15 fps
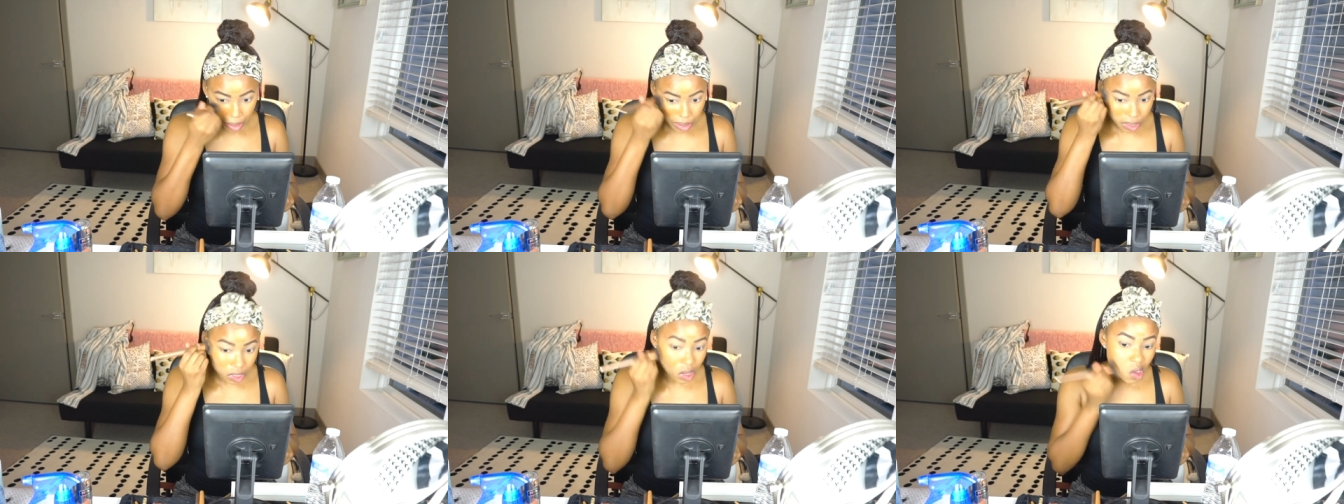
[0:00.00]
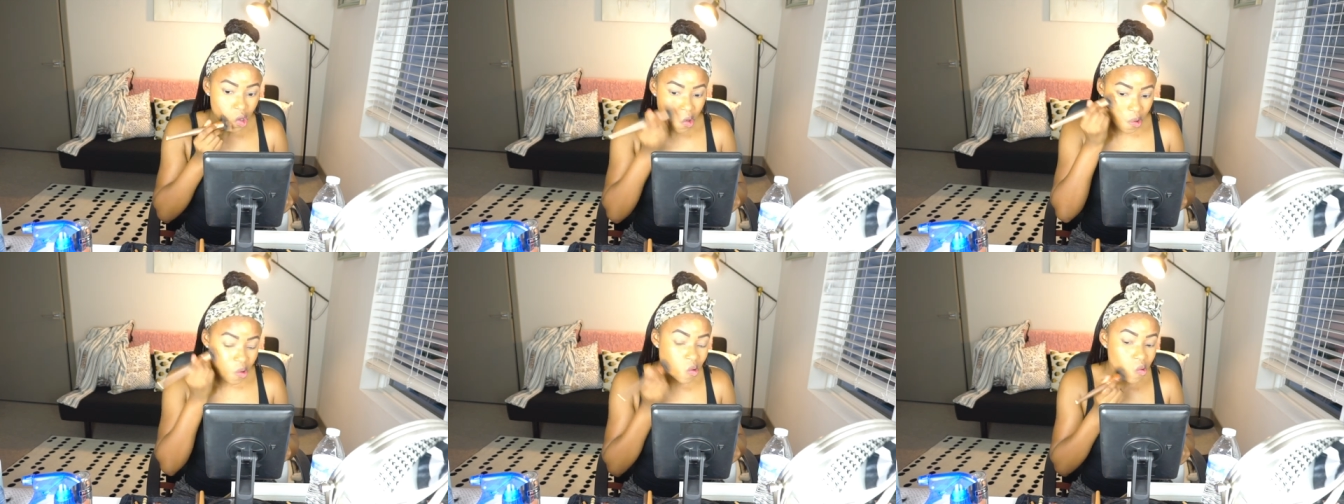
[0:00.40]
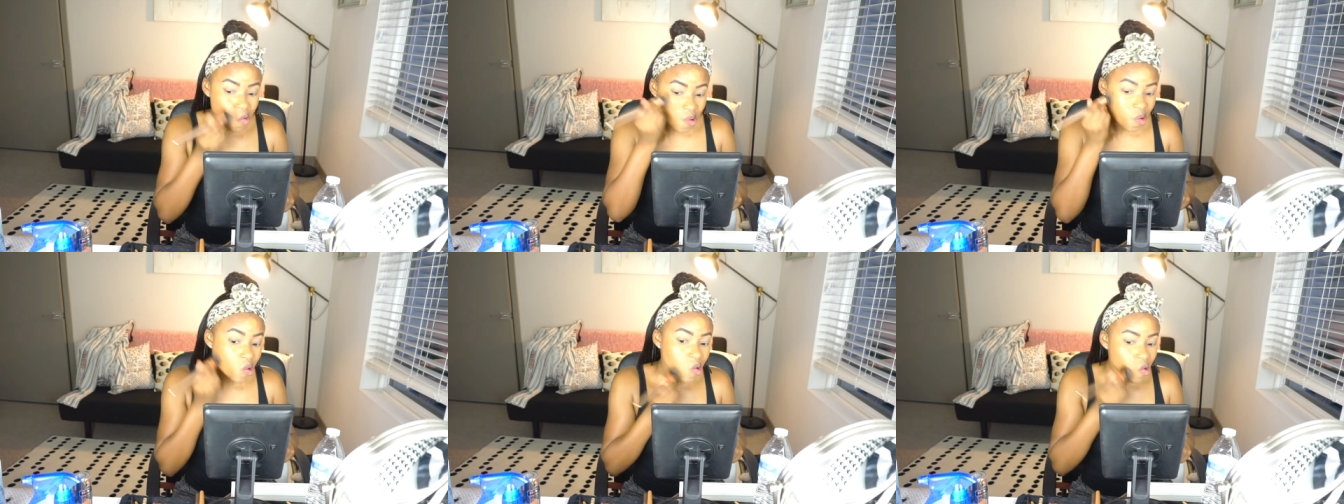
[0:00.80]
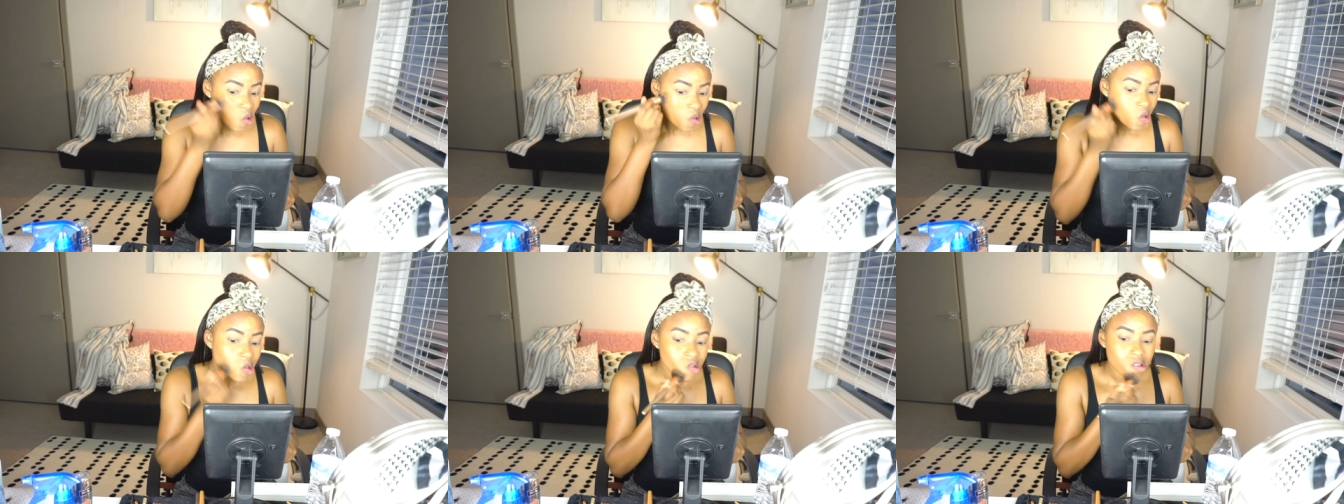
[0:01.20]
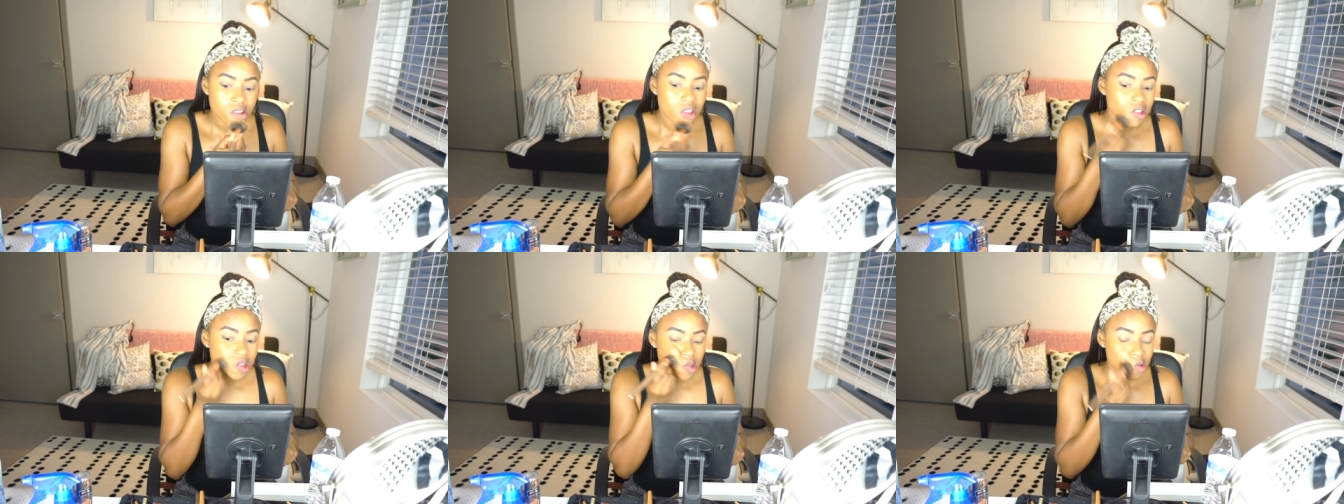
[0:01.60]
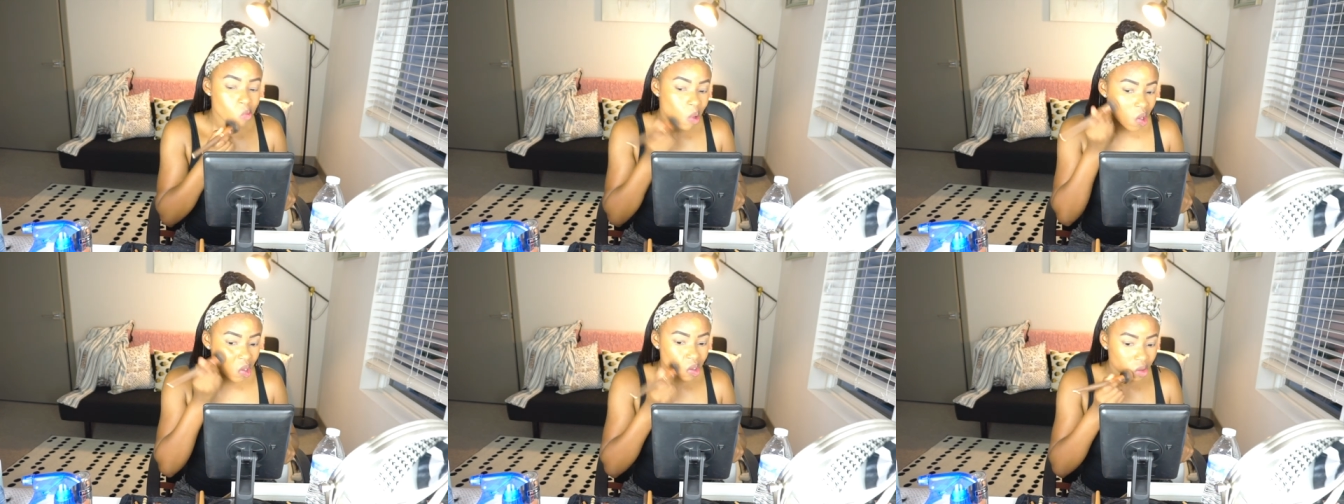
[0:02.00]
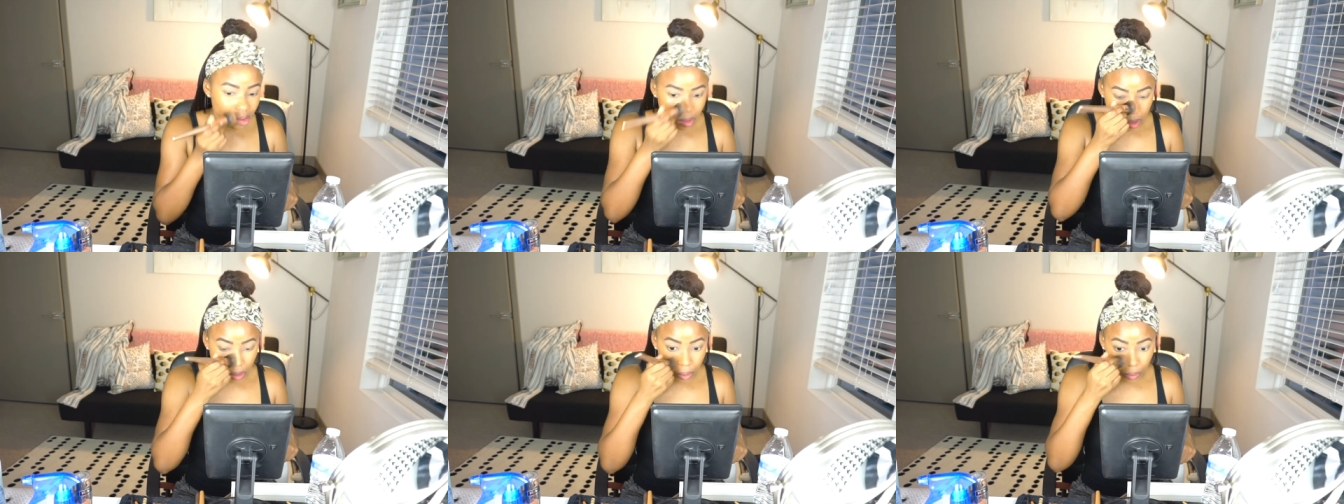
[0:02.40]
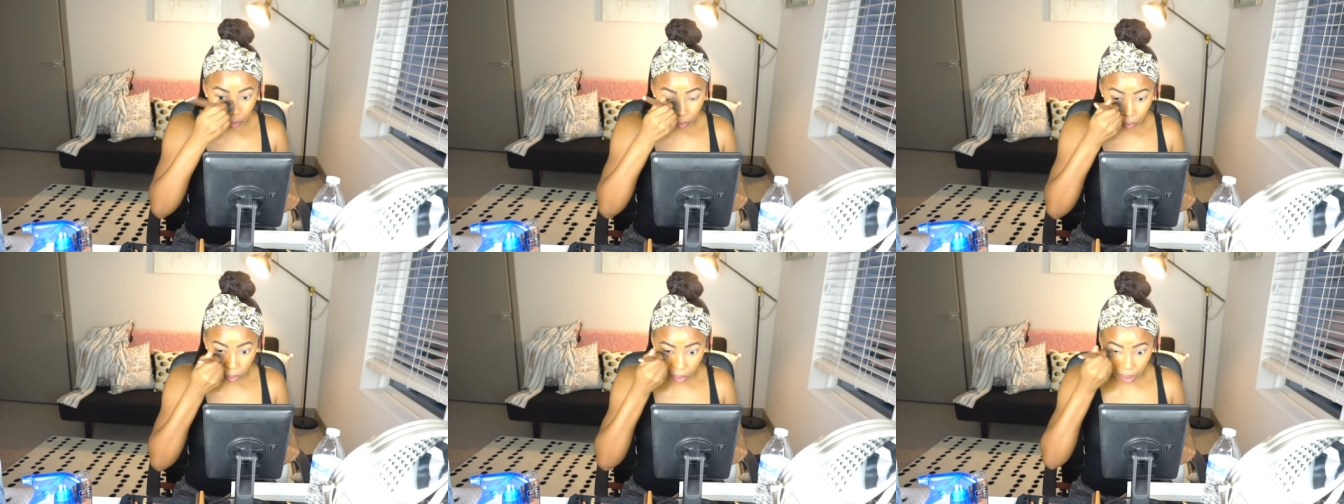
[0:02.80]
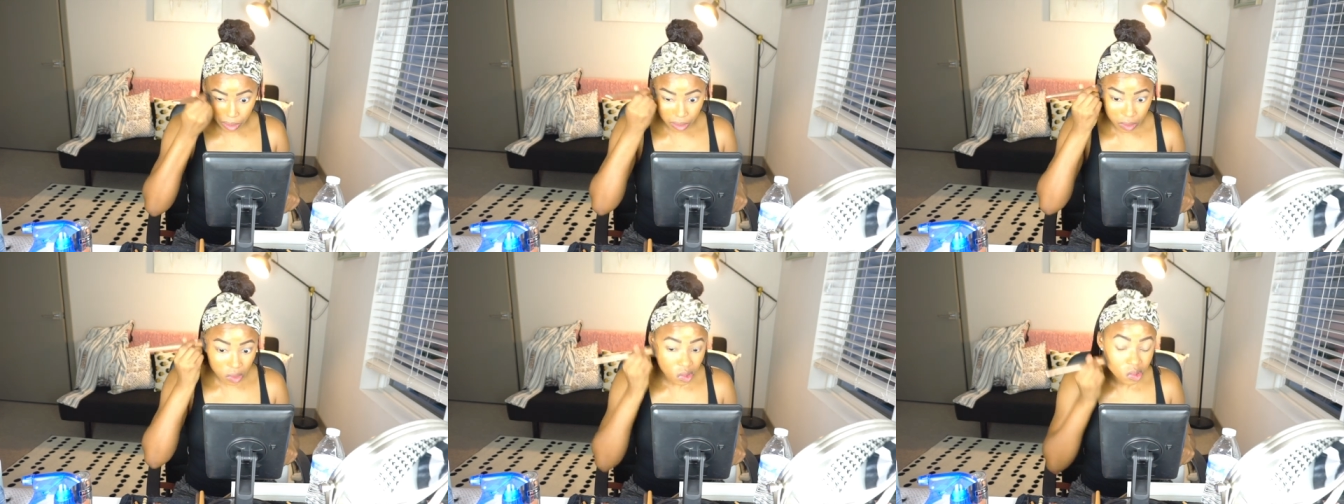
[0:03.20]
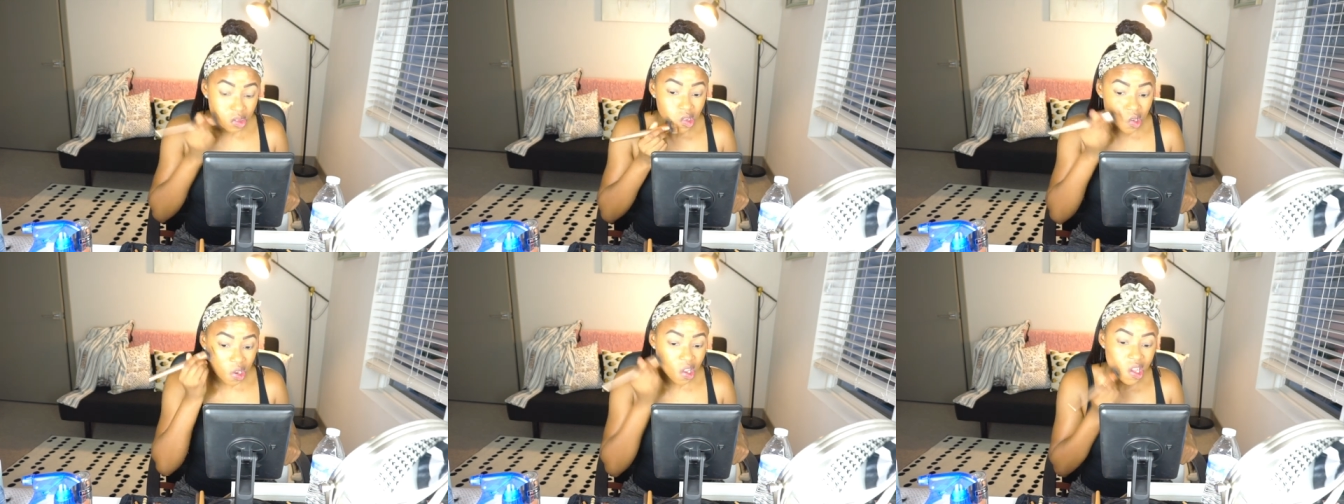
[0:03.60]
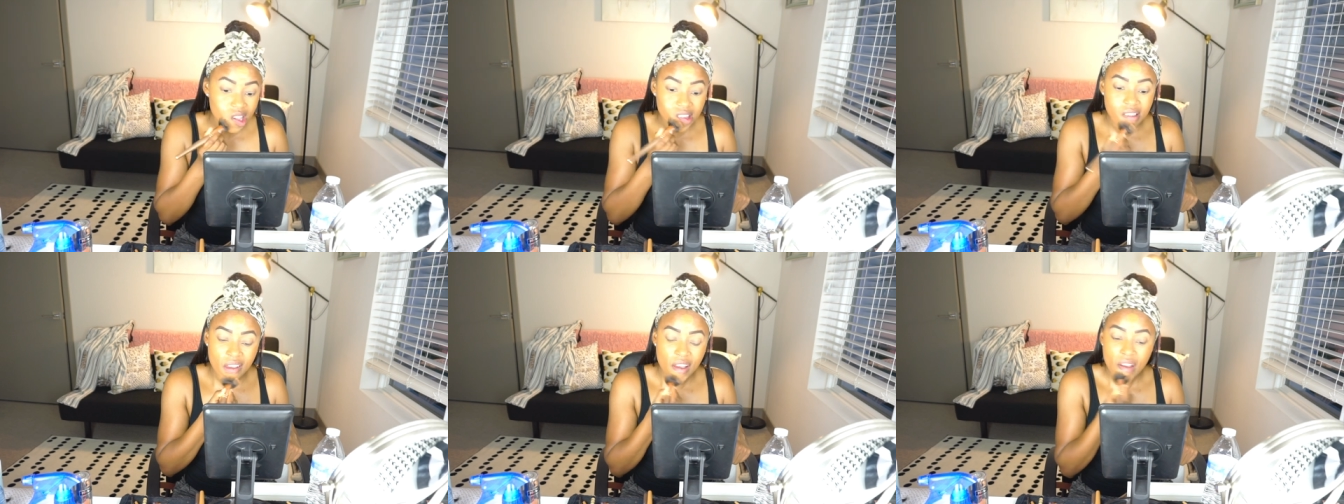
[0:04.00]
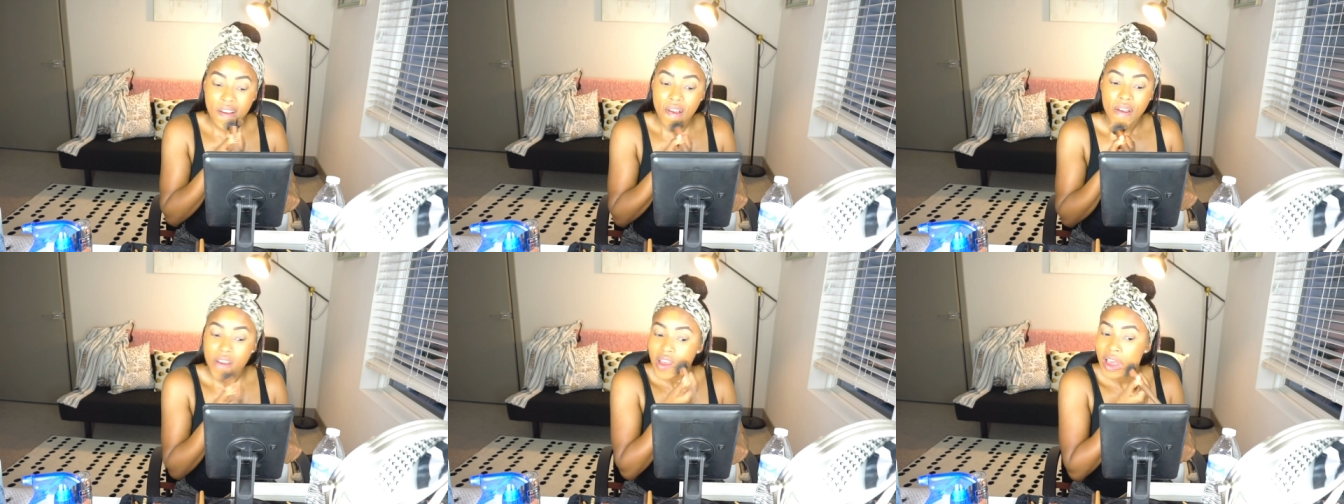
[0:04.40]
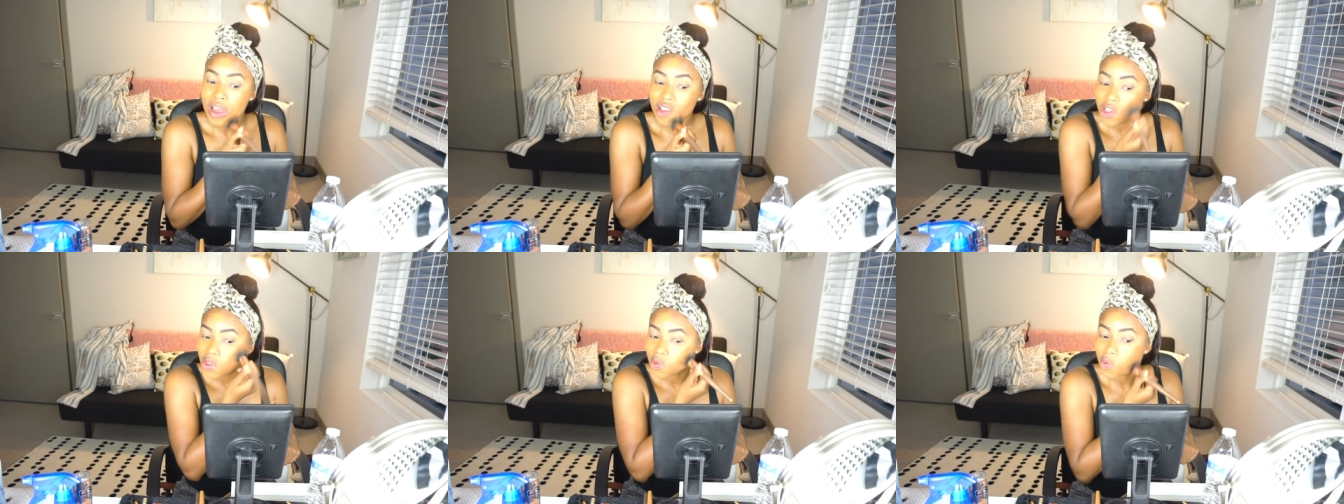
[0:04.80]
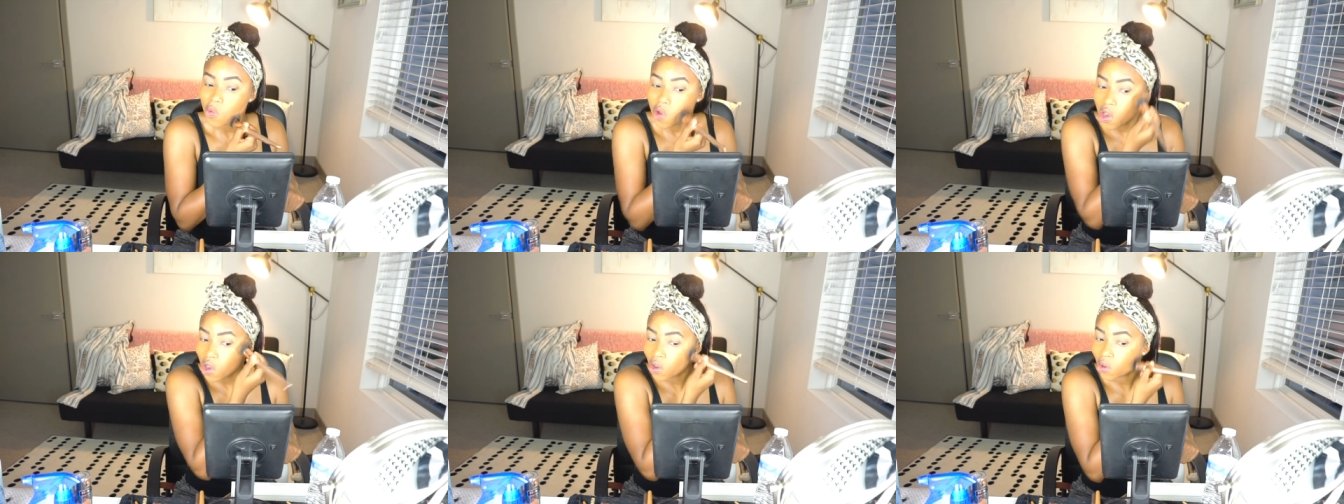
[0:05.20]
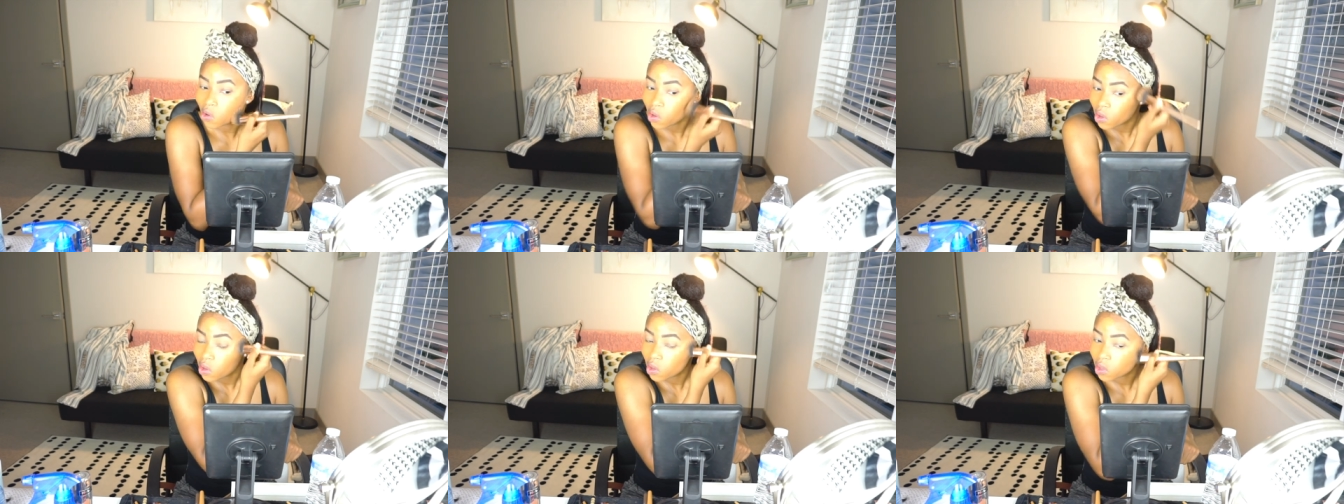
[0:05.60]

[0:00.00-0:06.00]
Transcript: So this is my go-to for tonight as well.